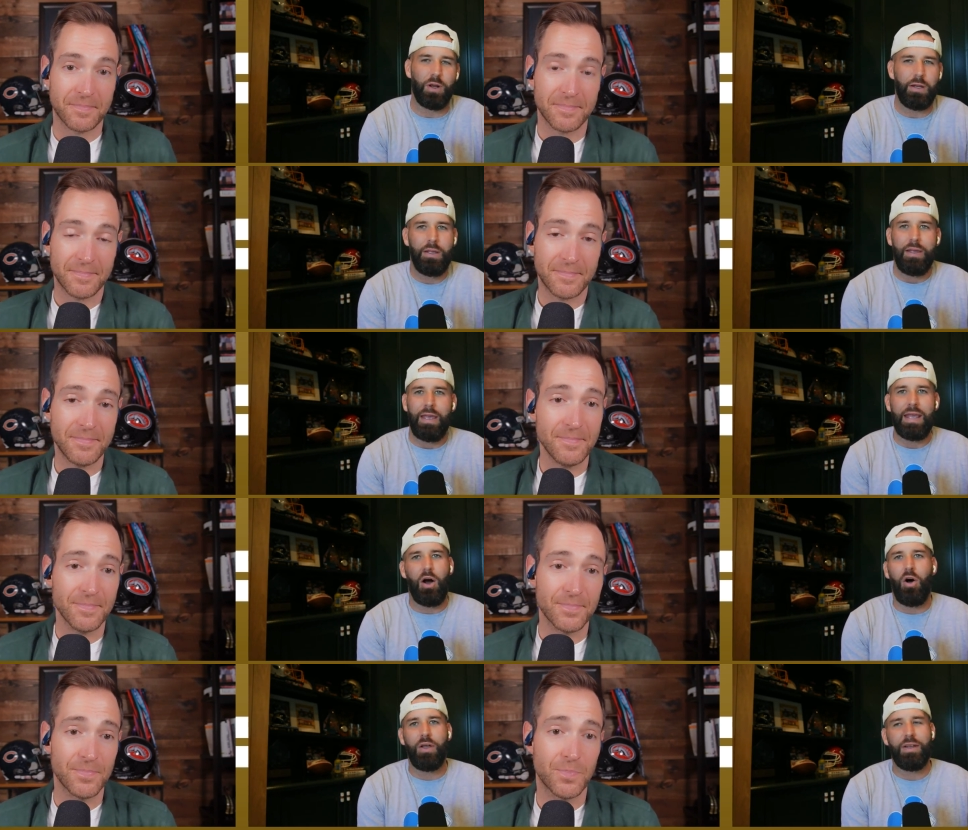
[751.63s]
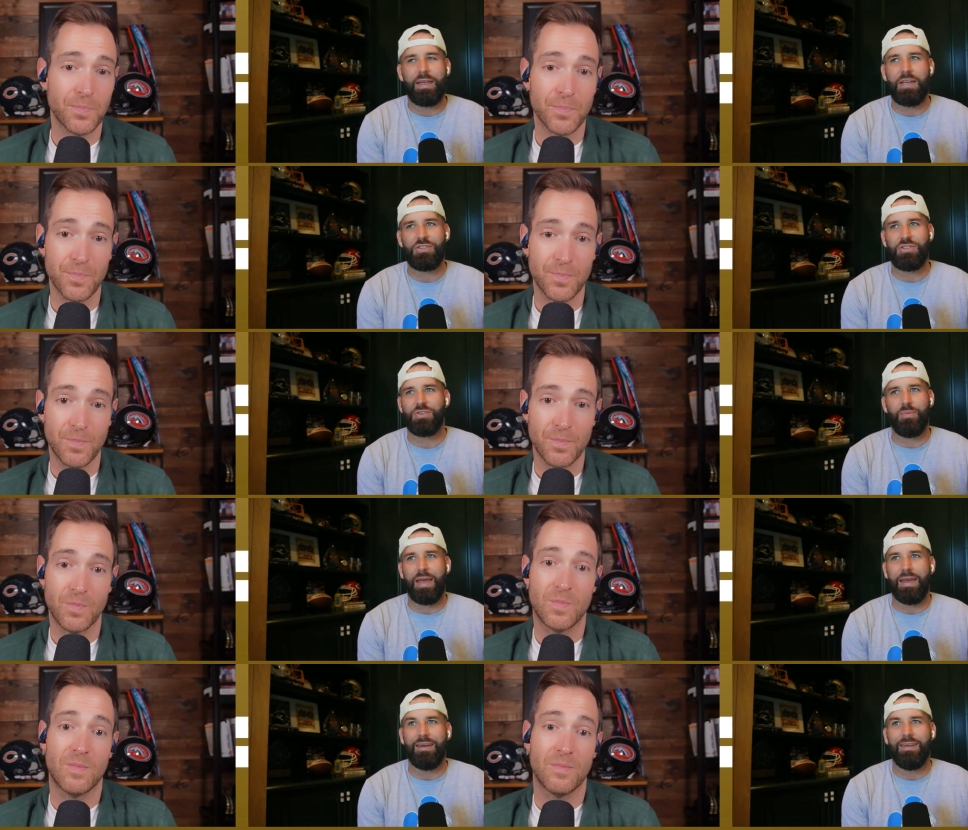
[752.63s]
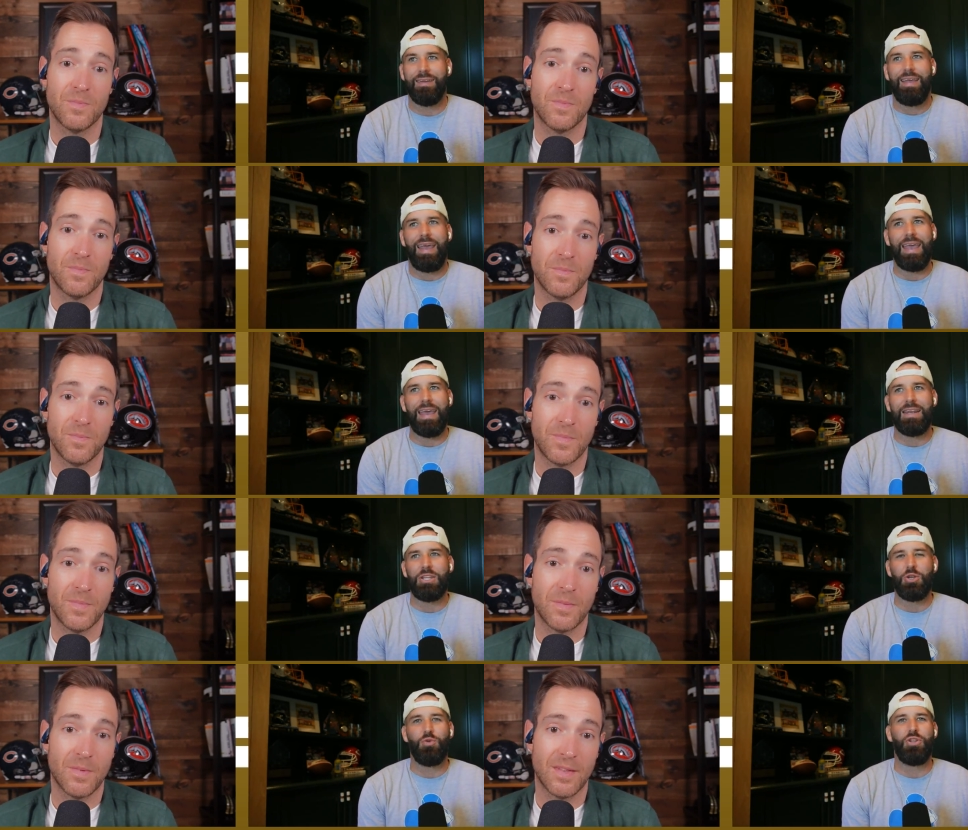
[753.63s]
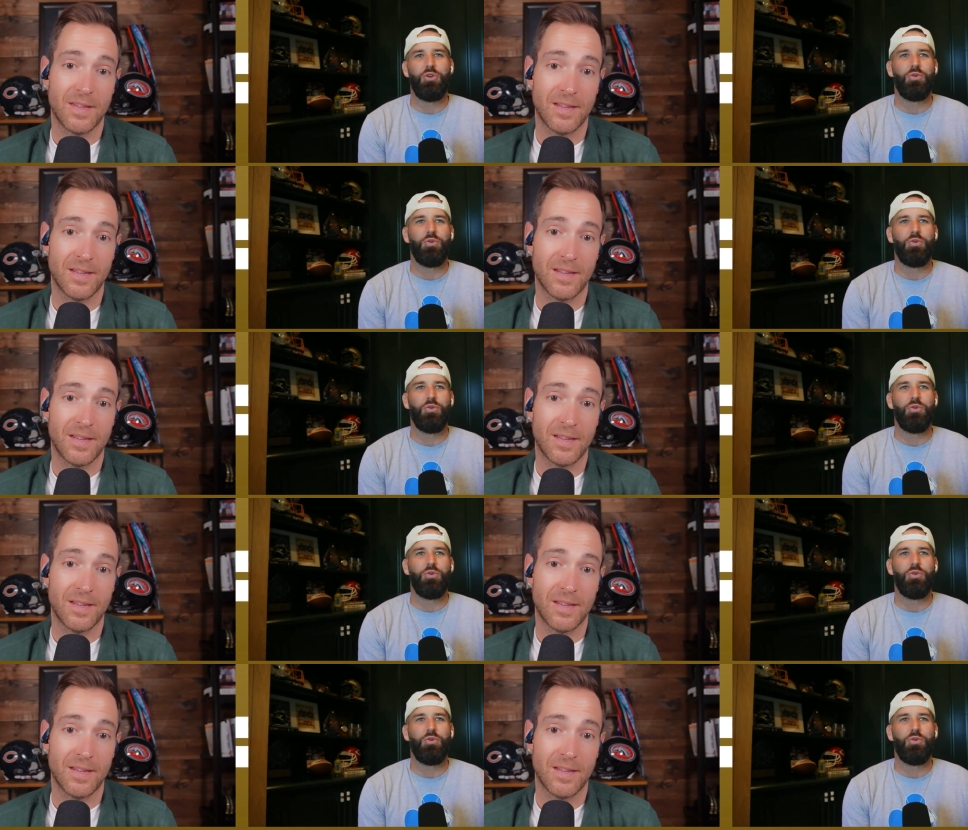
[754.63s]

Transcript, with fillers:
Speaker 1: it, and all indications are man. And you you